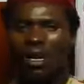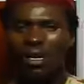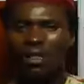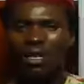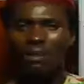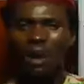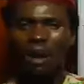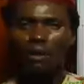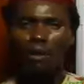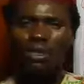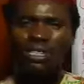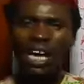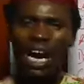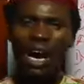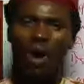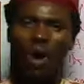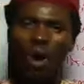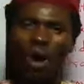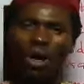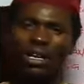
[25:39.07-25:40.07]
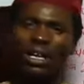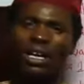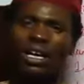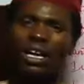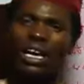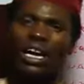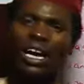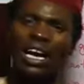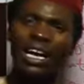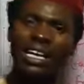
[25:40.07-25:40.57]
the Mako Town
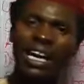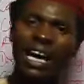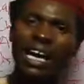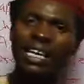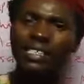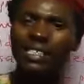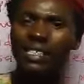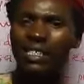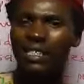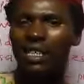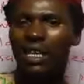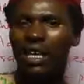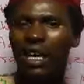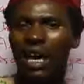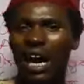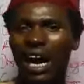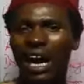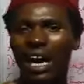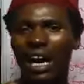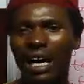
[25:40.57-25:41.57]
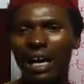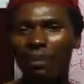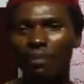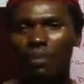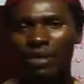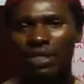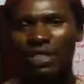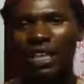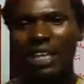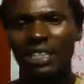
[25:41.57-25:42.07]
Hall against a
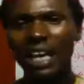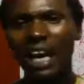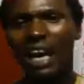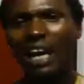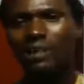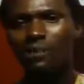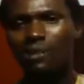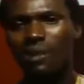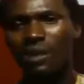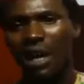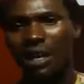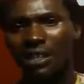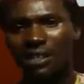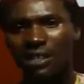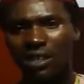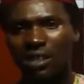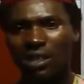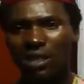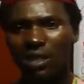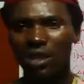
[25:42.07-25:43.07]
presidential aspirant,